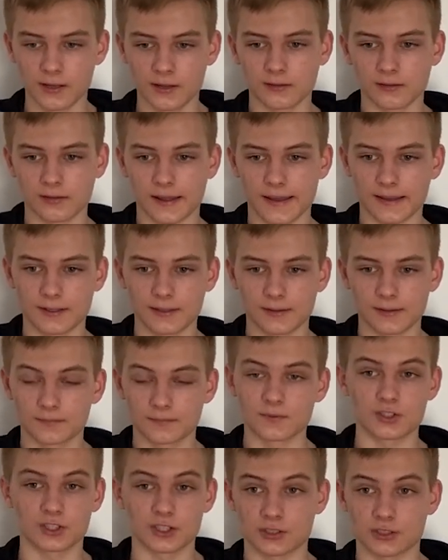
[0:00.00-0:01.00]
like
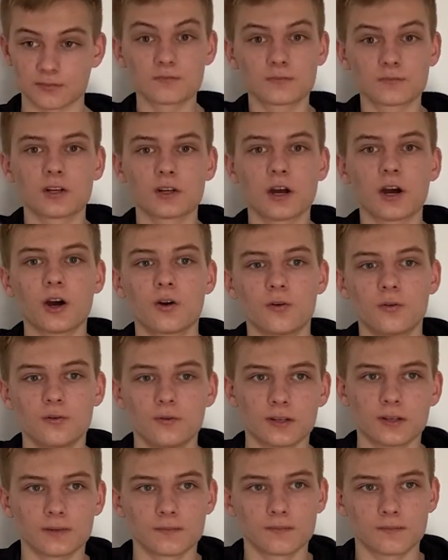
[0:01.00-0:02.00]
just
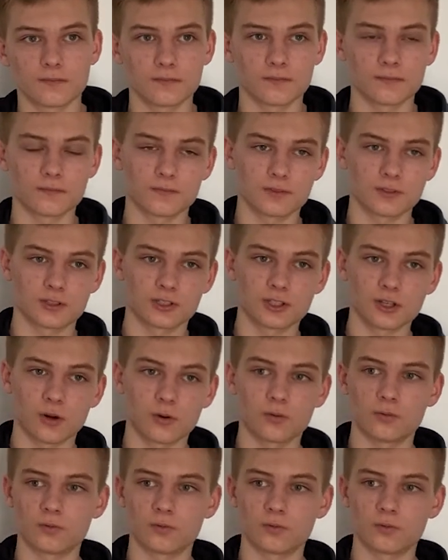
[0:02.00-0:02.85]
code so